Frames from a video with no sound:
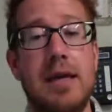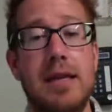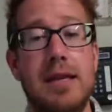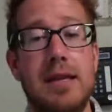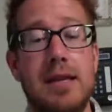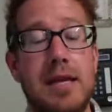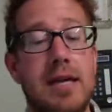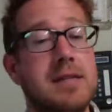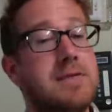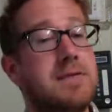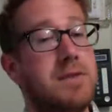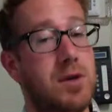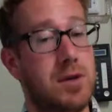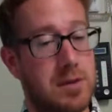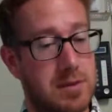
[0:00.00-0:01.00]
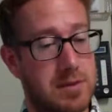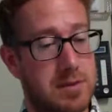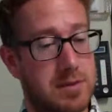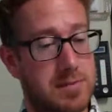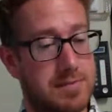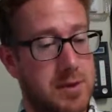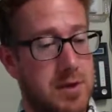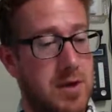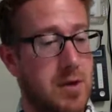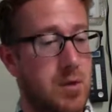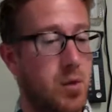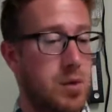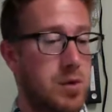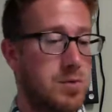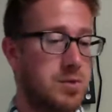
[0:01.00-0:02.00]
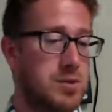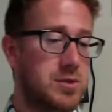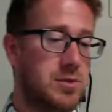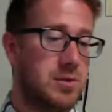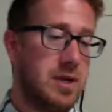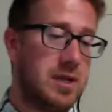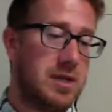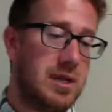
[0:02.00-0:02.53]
That's false. All right, worms do not